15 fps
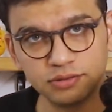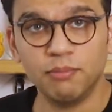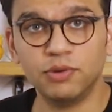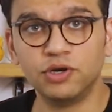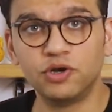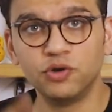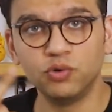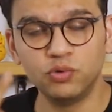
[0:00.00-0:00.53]

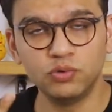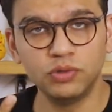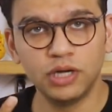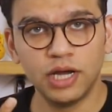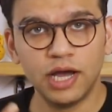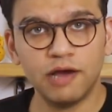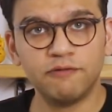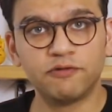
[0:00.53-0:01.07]
Number two,
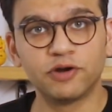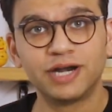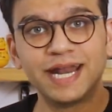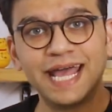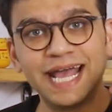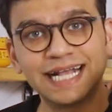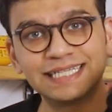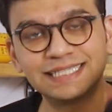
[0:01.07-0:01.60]
for
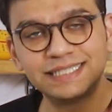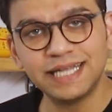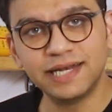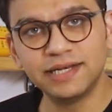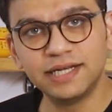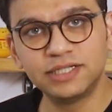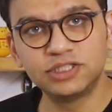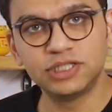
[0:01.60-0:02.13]
an
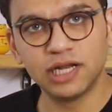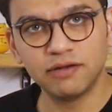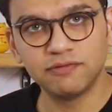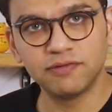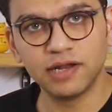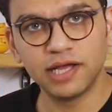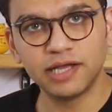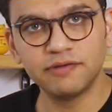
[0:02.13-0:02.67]
extended
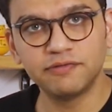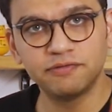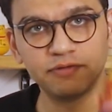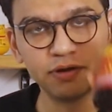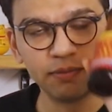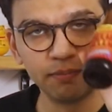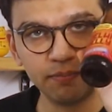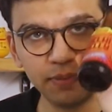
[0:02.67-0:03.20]
shelf life,
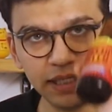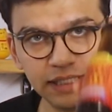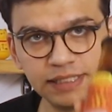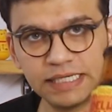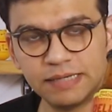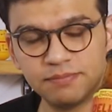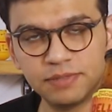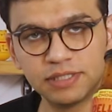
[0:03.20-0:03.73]

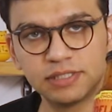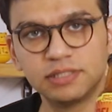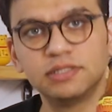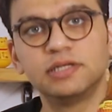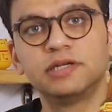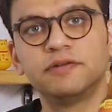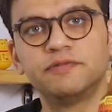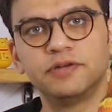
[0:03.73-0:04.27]
please keep this in
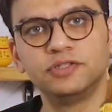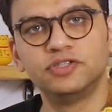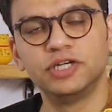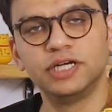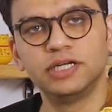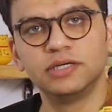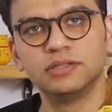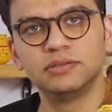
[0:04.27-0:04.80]
the
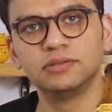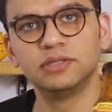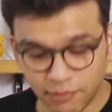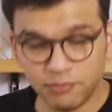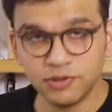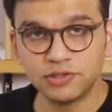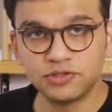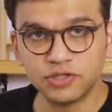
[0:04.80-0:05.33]
refrigerator.
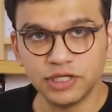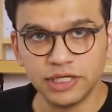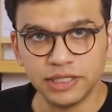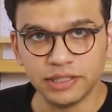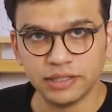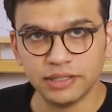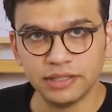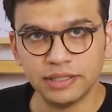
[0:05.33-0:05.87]
Number
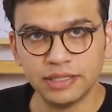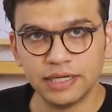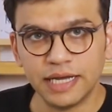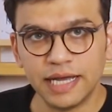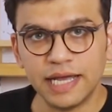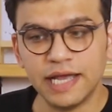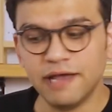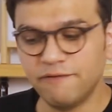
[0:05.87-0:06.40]
three,
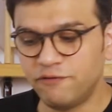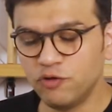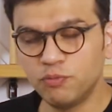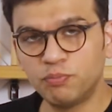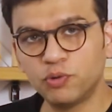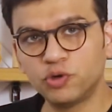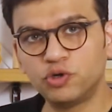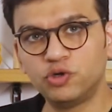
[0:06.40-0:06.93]
if you
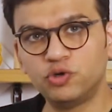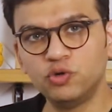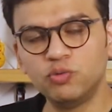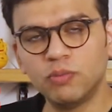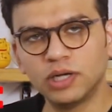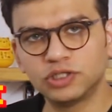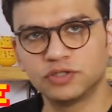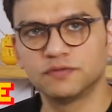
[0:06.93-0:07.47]
put too
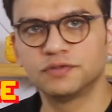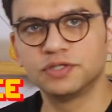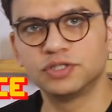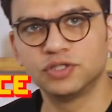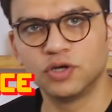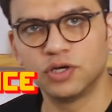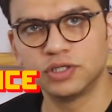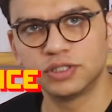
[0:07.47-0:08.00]
much of the
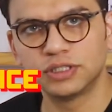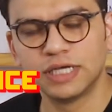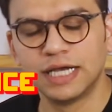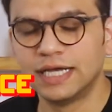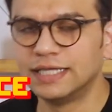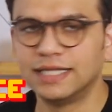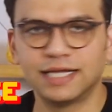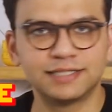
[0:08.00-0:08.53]
sauce,
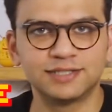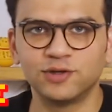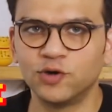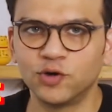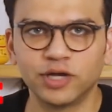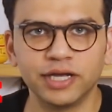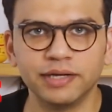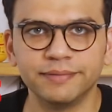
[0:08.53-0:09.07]
that's
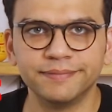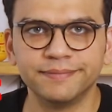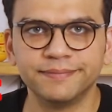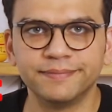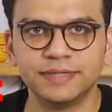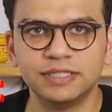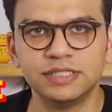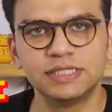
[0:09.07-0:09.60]
okay.
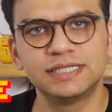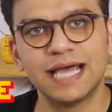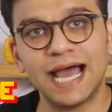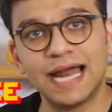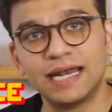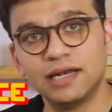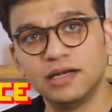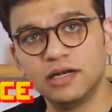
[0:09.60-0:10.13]
Just
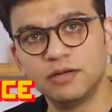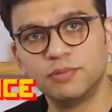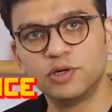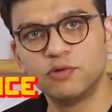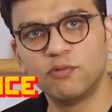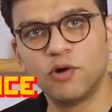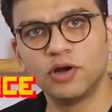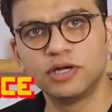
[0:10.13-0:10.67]
add a little bit
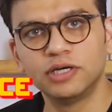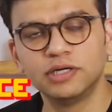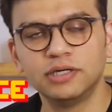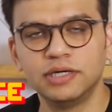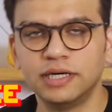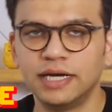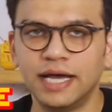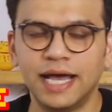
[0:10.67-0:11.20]
of water
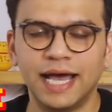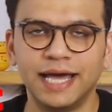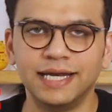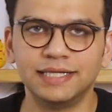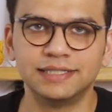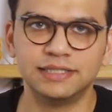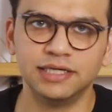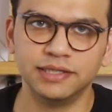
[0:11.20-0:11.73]
and
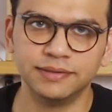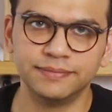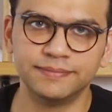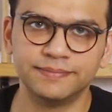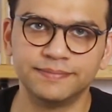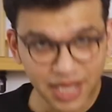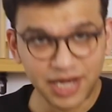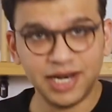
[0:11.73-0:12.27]
it's done.
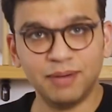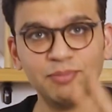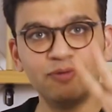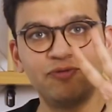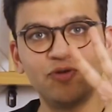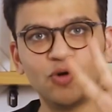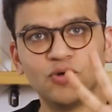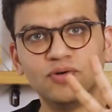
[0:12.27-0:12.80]
Number
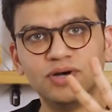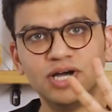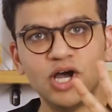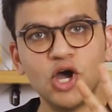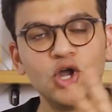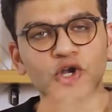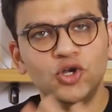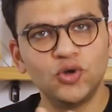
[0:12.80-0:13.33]
four,
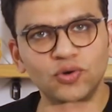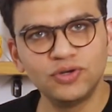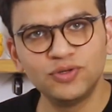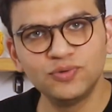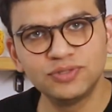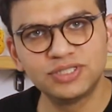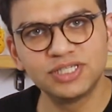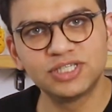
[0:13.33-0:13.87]
don't
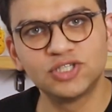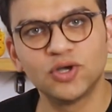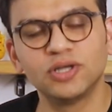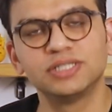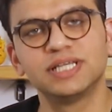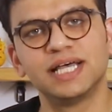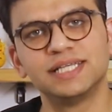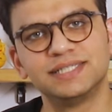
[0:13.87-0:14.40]
use this
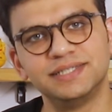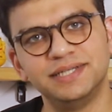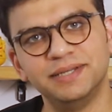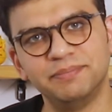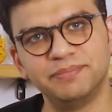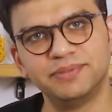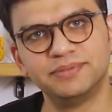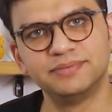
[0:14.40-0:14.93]
sauce as a
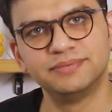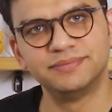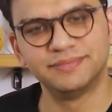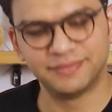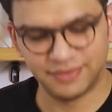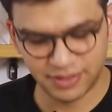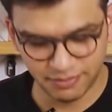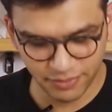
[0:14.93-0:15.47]
dip
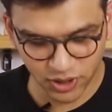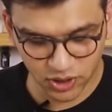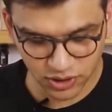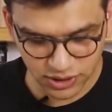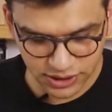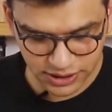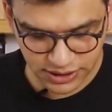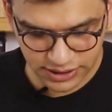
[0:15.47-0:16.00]

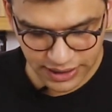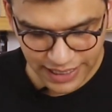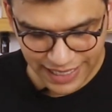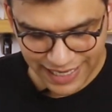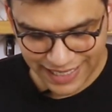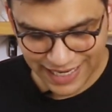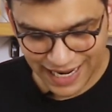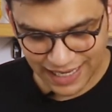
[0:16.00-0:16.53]
because
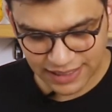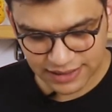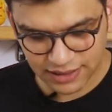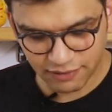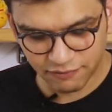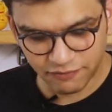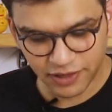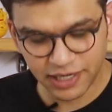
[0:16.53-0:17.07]
it has
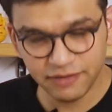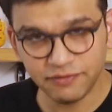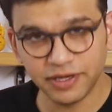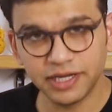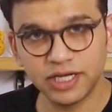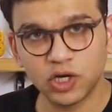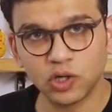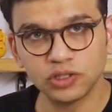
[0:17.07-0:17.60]
a very,
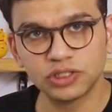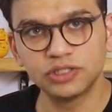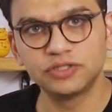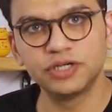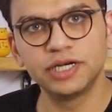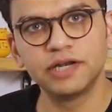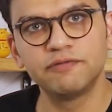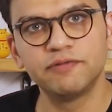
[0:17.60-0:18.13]
very
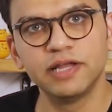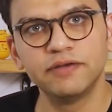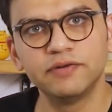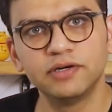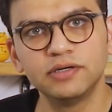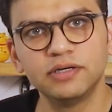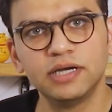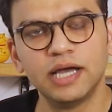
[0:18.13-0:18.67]
concentrated
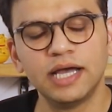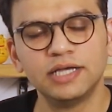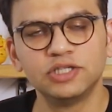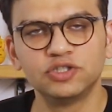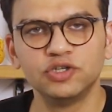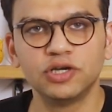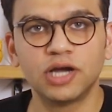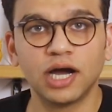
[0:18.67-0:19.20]
flavor.
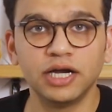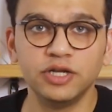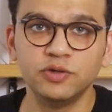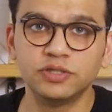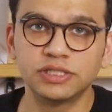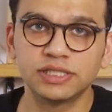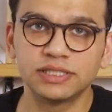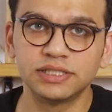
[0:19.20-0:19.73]
So you can't
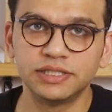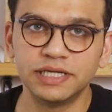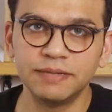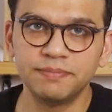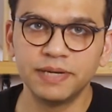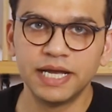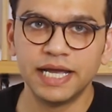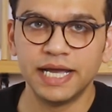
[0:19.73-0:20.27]
use this as a
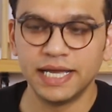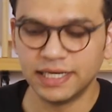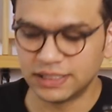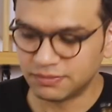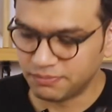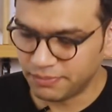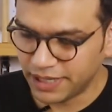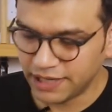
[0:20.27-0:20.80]
dip. It
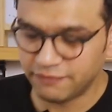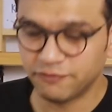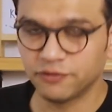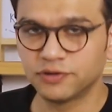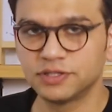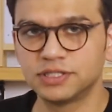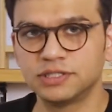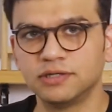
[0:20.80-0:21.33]
is made
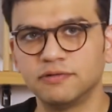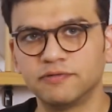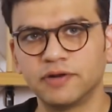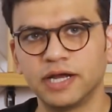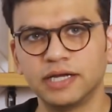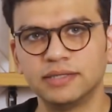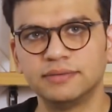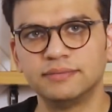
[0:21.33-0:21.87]
for a stir
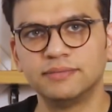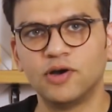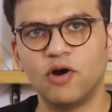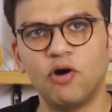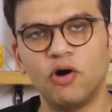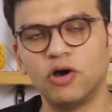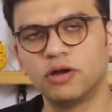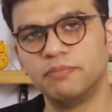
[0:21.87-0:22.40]
fry
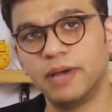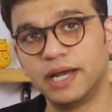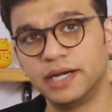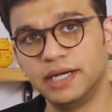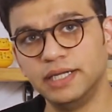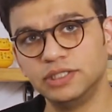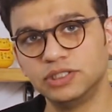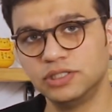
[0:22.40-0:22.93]
or
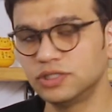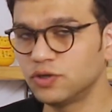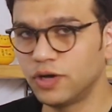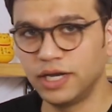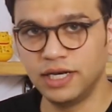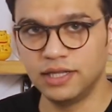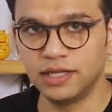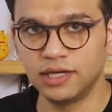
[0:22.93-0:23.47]
marinations or
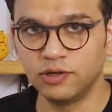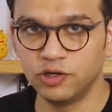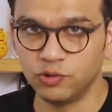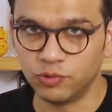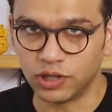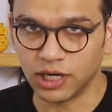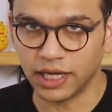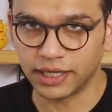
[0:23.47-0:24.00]
anything you
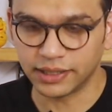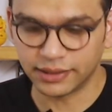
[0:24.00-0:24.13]
would like.